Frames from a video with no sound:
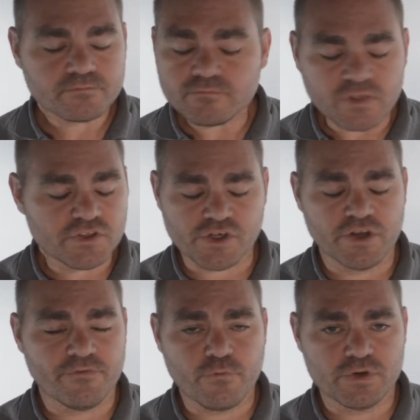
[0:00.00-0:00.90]

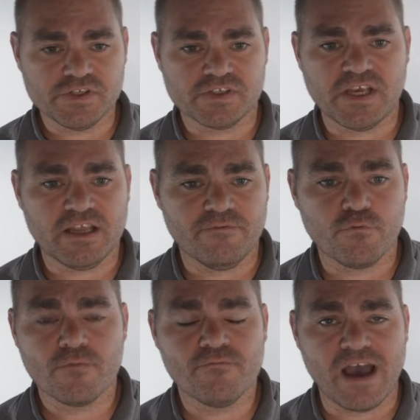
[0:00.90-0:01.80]
the 4680
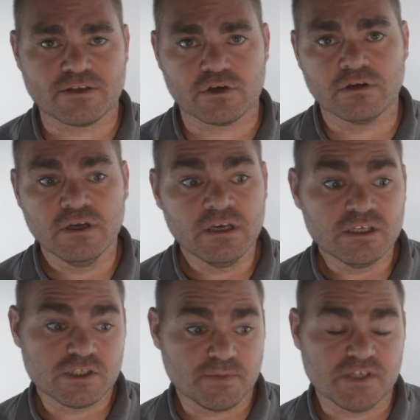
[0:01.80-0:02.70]
form factor,
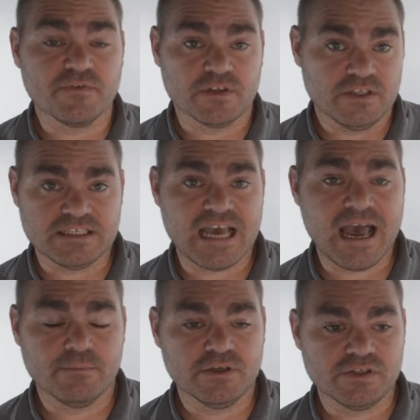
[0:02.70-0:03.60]
specifically the
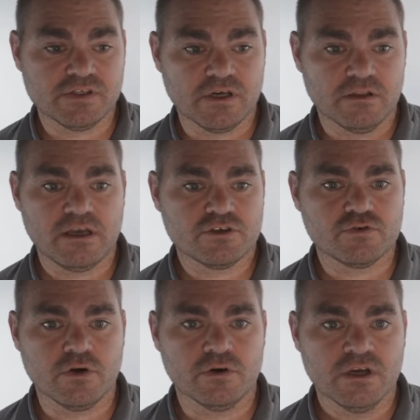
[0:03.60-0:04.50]
tabless
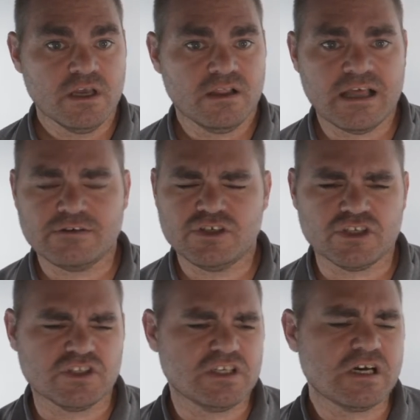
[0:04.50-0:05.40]
electrode, allows
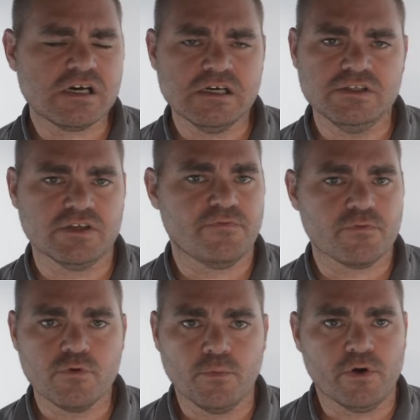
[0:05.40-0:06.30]
just tons of
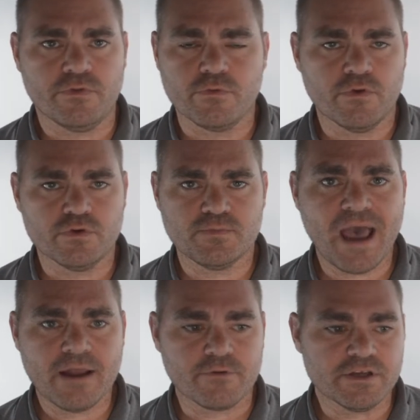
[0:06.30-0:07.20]
throughput through those
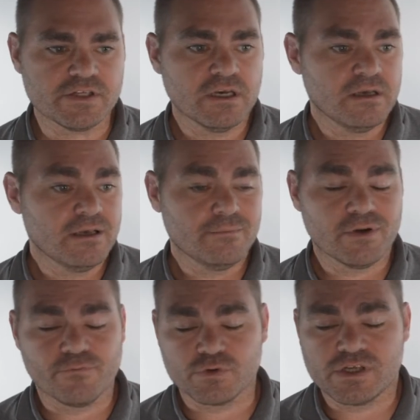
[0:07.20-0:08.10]
batteries. But
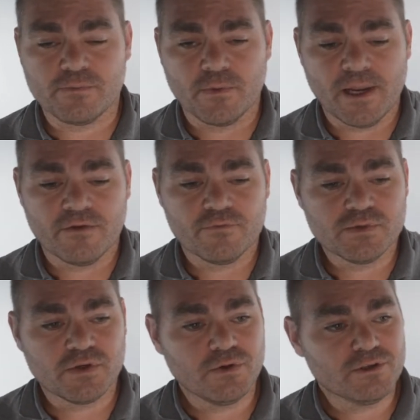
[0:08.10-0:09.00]
if we're supplementing from
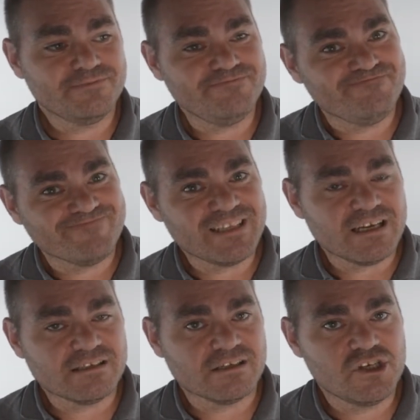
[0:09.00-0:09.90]
solar,
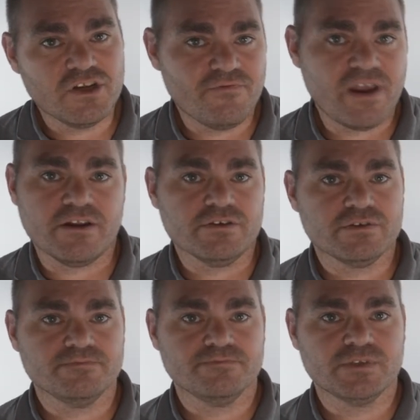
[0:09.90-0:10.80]
not such an advantage.
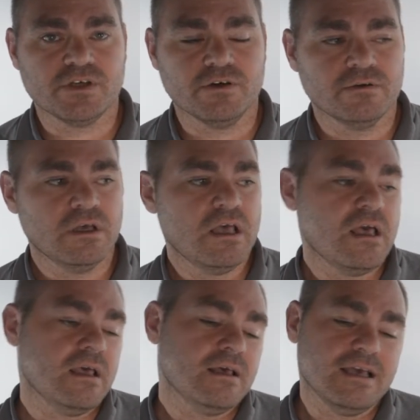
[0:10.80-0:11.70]
So
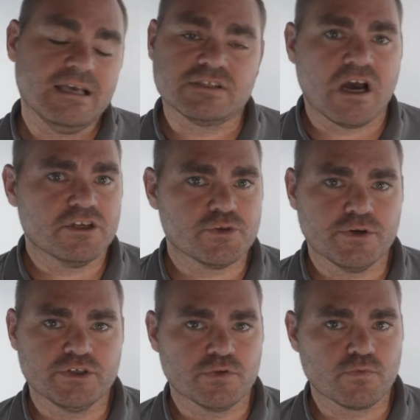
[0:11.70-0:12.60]
it's
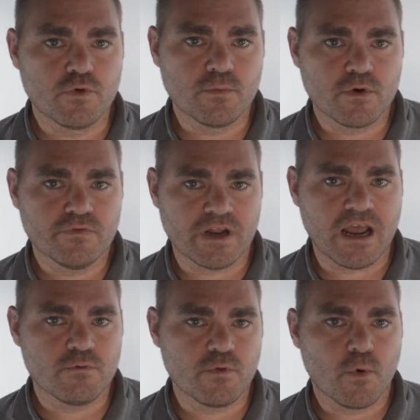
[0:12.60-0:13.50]
contrary to the rumor that
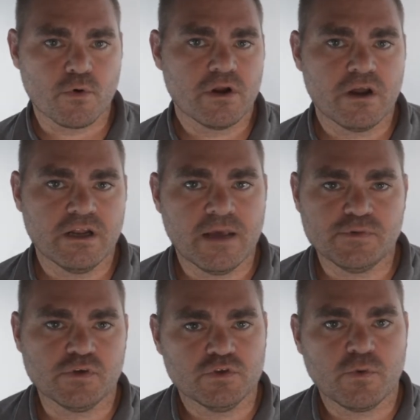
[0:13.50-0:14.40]
I'd reported on in
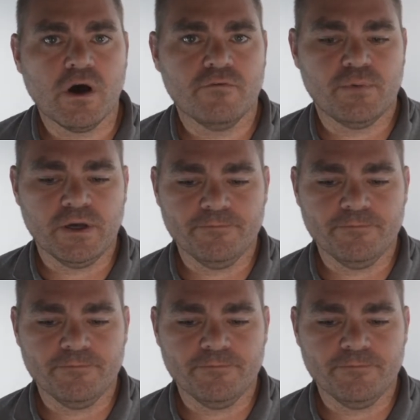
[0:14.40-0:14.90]
episode 12, but,